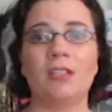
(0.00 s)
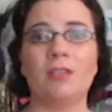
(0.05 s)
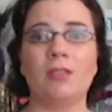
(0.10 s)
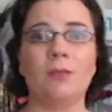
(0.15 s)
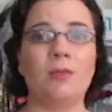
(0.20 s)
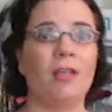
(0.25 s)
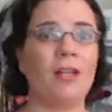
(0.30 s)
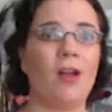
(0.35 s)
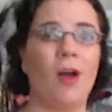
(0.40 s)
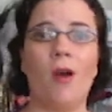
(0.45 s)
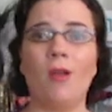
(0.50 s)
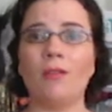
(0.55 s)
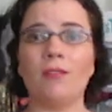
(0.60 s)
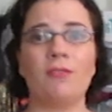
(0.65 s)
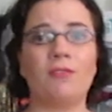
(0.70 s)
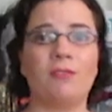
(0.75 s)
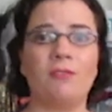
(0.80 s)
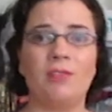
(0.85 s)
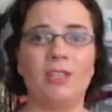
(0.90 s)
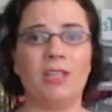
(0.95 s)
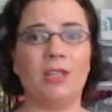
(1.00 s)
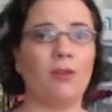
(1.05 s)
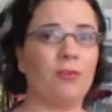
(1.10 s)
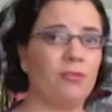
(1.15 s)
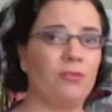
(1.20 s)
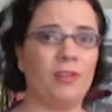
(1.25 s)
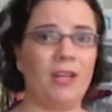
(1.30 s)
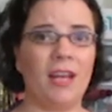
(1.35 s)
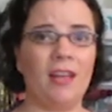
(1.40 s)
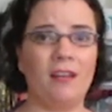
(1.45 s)
including all of the video
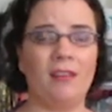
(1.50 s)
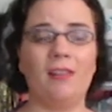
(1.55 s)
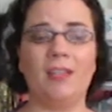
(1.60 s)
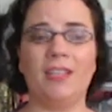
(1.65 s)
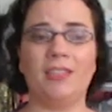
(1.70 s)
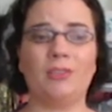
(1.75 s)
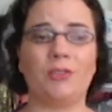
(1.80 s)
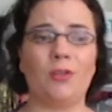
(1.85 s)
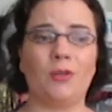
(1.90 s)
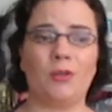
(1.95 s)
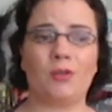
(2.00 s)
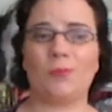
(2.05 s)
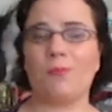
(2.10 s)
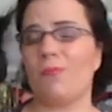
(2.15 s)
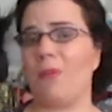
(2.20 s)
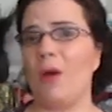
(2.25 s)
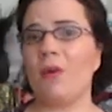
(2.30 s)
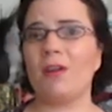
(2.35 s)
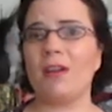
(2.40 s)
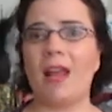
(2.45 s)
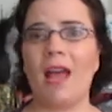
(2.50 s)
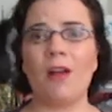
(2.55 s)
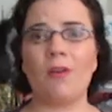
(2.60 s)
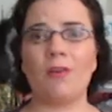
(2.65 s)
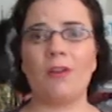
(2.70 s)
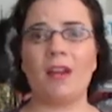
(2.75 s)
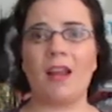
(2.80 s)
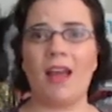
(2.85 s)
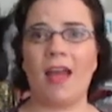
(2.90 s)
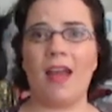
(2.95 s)
finagling, took about an
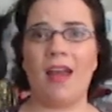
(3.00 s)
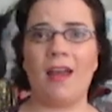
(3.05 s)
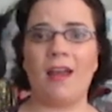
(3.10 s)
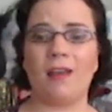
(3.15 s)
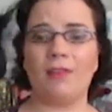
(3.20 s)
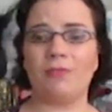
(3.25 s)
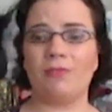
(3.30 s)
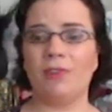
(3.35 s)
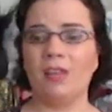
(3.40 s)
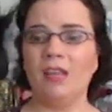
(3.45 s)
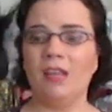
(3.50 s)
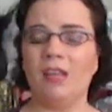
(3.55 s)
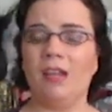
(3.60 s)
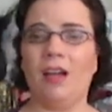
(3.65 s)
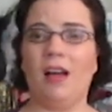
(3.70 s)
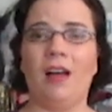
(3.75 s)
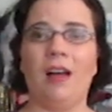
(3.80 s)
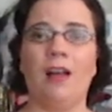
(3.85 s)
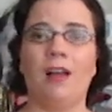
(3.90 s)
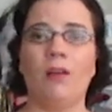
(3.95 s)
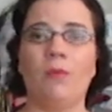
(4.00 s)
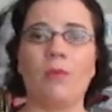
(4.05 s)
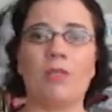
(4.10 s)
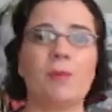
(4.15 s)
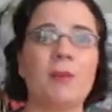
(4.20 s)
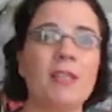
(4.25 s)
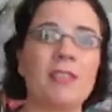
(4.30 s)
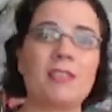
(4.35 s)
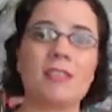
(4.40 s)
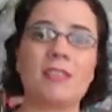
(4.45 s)
hour and a half, which
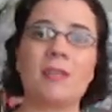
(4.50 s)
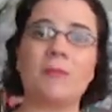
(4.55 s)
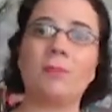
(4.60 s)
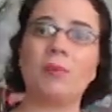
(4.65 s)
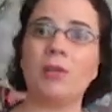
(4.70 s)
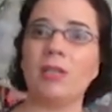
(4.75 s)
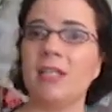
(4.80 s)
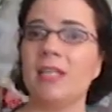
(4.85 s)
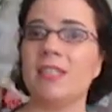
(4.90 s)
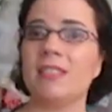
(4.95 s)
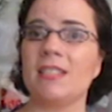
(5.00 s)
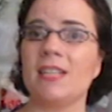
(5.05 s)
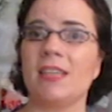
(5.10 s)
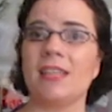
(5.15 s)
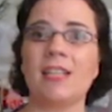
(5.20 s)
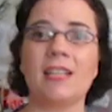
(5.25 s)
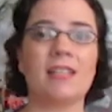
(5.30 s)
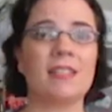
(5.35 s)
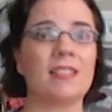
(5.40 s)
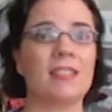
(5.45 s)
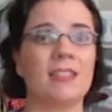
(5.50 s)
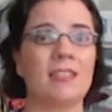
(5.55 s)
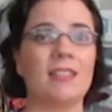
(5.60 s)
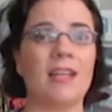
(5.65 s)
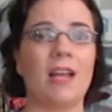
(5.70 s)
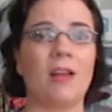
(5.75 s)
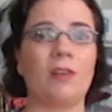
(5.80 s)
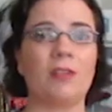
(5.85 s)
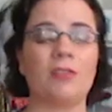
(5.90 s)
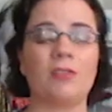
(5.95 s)
means it's a pretty easy thing to sit
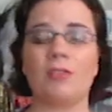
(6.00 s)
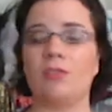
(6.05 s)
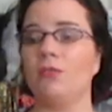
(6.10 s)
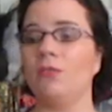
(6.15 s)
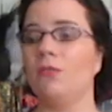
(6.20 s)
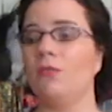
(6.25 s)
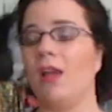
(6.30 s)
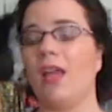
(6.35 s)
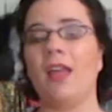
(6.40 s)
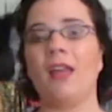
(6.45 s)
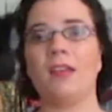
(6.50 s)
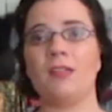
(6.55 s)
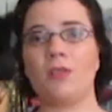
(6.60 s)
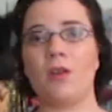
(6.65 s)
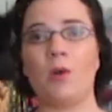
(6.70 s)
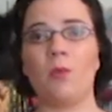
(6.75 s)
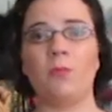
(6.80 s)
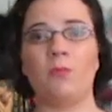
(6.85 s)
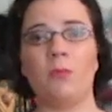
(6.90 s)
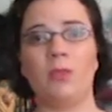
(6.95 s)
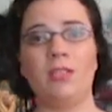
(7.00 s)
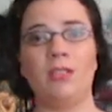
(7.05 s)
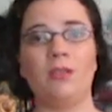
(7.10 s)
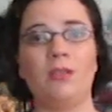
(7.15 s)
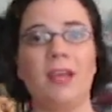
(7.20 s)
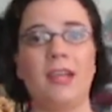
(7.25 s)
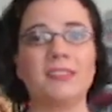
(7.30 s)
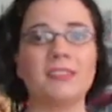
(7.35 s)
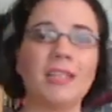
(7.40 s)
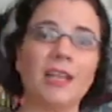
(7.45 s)
down and do, and hopefully you
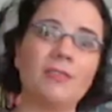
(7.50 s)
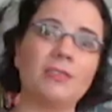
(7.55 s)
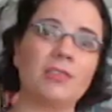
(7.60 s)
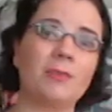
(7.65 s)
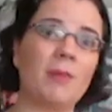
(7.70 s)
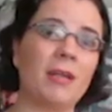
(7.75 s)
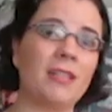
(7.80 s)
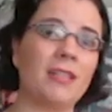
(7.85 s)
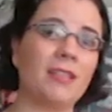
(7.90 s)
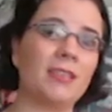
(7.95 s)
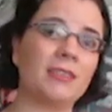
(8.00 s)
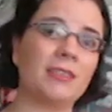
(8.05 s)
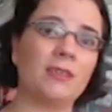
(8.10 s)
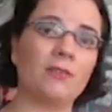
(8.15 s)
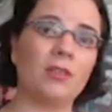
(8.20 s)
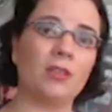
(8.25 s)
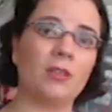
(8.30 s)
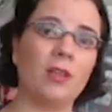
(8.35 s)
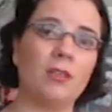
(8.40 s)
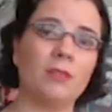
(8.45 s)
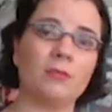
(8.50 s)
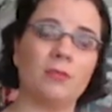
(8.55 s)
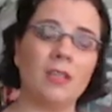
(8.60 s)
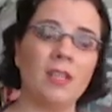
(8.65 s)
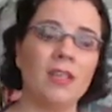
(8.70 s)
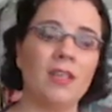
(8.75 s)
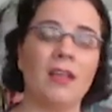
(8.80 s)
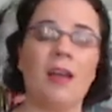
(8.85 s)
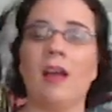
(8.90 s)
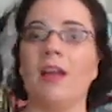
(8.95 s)
guys have some ideas of your own.
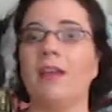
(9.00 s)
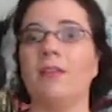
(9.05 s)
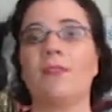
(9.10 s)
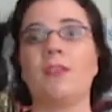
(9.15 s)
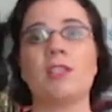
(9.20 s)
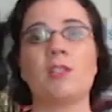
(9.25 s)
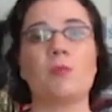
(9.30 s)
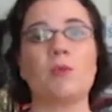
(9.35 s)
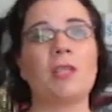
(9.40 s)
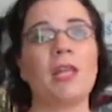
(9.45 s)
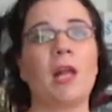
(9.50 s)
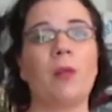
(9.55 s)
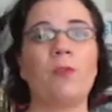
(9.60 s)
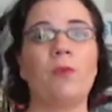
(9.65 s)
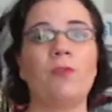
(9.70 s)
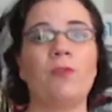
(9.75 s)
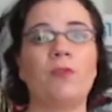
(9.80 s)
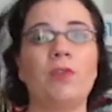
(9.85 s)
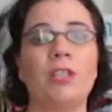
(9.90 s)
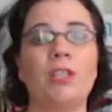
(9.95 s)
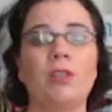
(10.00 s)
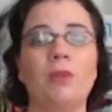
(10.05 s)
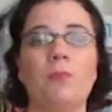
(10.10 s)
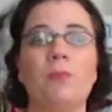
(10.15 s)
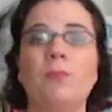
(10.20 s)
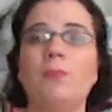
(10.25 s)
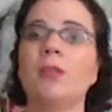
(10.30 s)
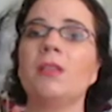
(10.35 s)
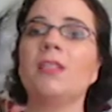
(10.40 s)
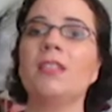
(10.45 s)
If this was helpful for
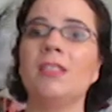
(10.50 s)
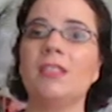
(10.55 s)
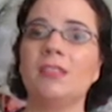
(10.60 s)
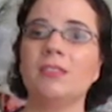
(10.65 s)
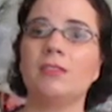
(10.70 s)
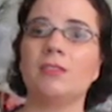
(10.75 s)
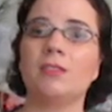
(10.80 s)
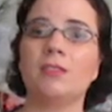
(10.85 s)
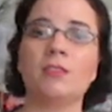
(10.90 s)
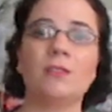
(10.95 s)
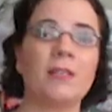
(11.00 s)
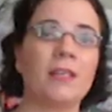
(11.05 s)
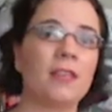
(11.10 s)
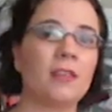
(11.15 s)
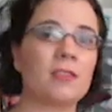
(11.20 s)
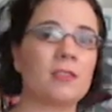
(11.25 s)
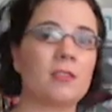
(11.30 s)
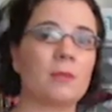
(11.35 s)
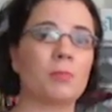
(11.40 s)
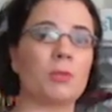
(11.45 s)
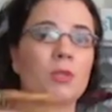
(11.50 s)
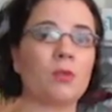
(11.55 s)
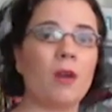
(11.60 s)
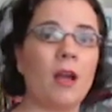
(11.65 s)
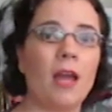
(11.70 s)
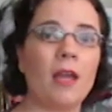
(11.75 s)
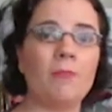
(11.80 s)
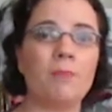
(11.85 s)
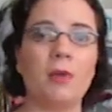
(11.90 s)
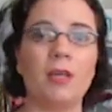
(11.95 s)
you, please do hit the
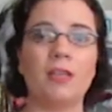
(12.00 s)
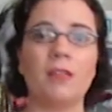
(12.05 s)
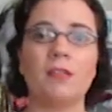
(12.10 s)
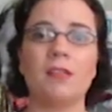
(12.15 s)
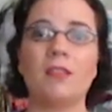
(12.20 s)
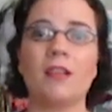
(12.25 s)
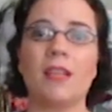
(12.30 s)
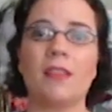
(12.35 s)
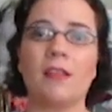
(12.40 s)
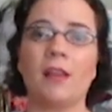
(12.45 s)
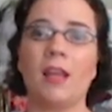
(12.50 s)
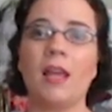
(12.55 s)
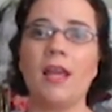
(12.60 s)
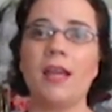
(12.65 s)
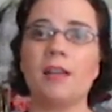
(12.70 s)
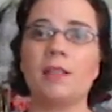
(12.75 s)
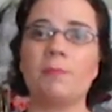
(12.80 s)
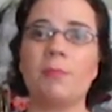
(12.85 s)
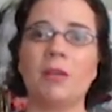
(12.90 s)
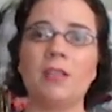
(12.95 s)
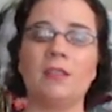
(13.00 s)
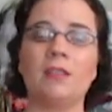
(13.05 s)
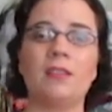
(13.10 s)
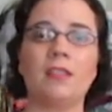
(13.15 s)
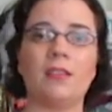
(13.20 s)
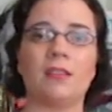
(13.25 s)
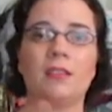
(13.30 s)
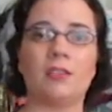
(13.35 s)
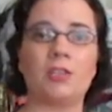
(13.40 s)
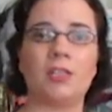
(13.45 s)
subscribe button, and the like button,
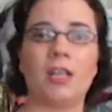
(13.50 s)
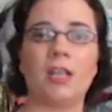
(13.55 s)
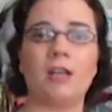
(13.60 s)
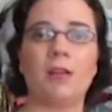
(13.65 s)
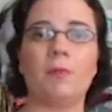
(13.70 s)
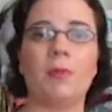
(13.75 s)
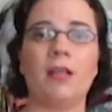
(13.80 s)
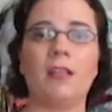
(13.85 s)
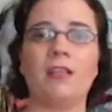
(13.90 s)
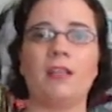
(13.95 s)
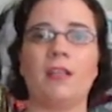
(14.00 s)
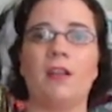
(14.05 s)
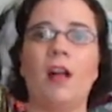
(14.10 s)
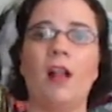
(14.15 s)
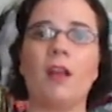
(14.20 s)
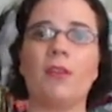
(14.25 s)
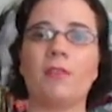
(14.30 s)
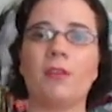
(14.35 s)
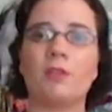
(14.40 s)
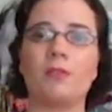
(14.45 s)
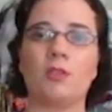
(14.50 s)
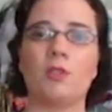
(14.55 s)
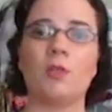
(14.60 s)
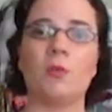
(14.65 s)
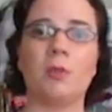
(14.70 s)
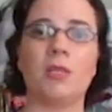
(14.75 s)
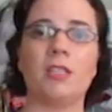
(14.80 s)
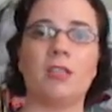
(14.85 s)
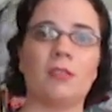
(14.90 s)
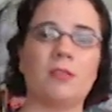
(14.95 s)
and the share button, and all of those
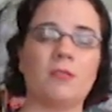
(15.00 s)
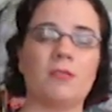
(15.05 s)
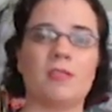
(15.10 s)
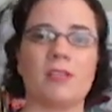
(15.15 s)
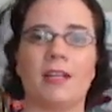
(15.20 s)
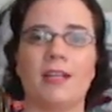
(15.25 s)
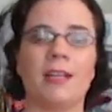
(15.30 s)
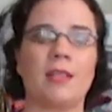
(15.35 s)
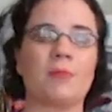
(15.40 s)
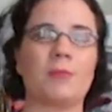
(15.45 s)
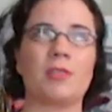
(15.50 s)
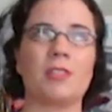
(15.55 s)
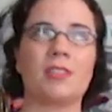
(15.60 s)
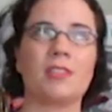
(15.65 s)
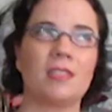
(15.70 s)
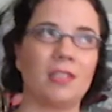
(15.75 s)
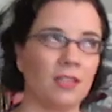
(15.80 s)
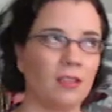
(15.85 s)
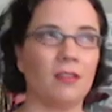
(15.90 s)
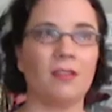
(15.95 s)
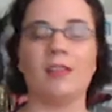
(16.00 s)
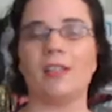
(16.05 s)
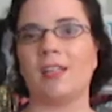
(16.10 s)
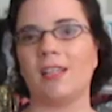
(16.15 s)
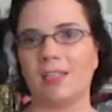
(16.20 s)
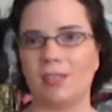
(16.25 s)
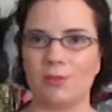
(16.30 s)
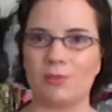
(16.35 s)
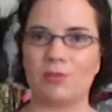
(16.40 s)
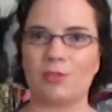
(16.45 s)
doobly-doos that I am still
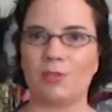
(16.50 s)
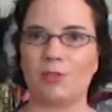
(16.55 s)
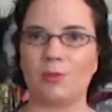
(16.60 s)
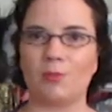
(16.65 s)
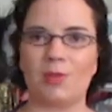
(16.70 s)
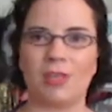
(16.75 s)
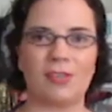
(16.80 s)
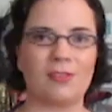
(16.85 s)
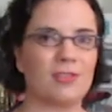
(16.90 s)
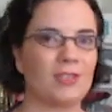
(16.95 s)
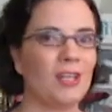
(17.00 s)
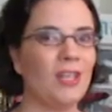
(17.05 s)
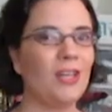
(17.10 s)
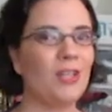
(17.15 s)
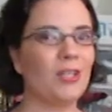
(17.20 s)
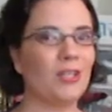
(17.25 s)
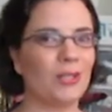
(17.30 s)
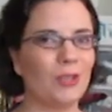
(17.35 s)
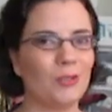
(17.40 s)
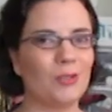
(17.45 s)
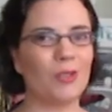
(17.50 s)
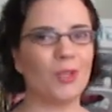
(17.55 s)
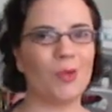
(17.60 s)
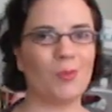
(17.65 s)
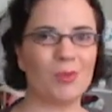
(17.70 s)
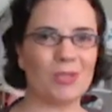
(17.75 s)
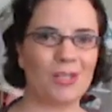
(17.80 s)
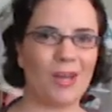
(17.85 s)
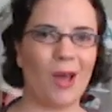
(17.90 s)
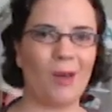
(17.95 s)
getting used to because
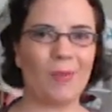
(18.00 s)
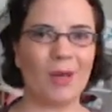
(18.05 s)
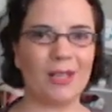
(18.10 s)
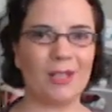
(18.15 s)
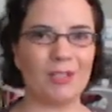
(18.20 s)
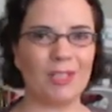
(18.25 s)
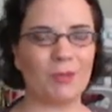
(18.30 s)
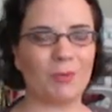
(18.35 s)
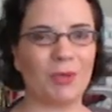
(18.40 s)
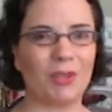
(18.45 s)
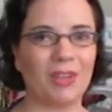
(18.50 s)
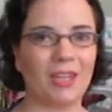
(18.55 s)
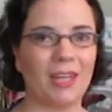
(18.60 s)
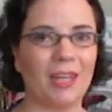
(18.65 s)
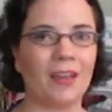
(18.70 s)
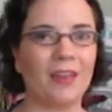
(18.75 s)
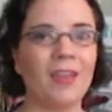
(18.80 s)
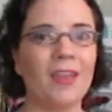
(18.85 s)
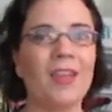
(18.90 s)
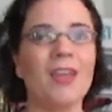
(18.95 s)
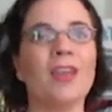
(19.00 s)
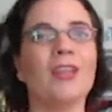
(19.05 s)
YouTube is not my usual thing.